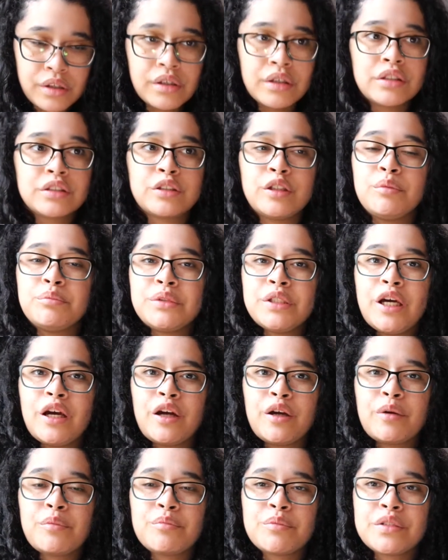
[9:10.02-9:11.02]

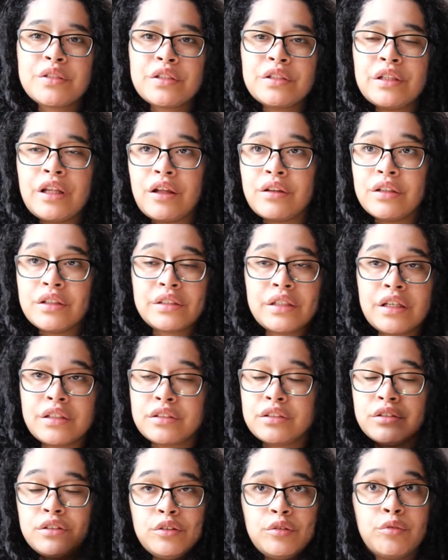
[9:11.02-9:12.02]
sometimes, now this has
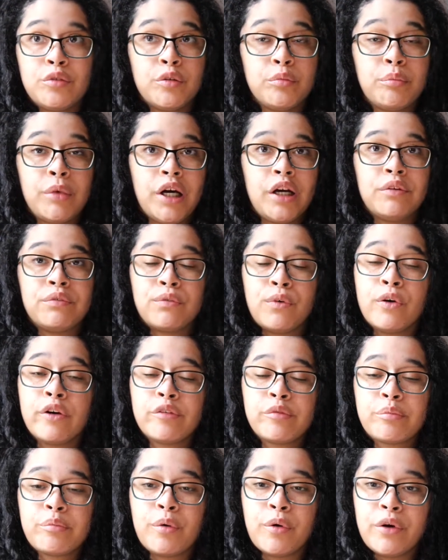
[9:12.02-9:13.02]
to do with my
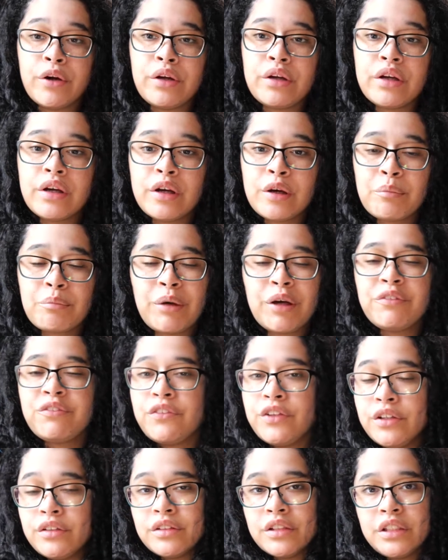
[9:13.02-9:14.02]
4th point, my
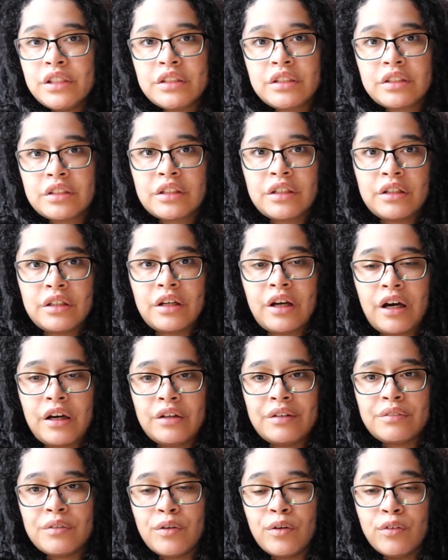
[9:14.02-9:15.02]
feelings could kind
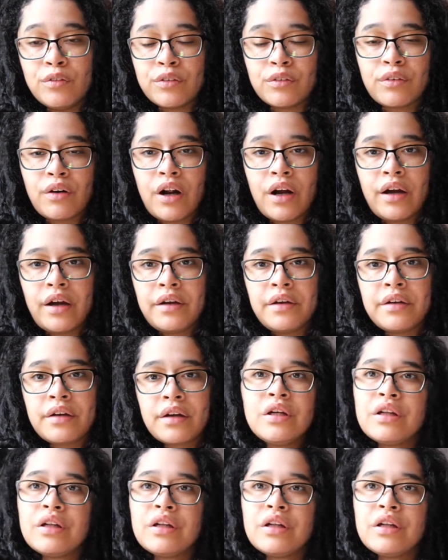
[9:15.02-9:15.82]
of override.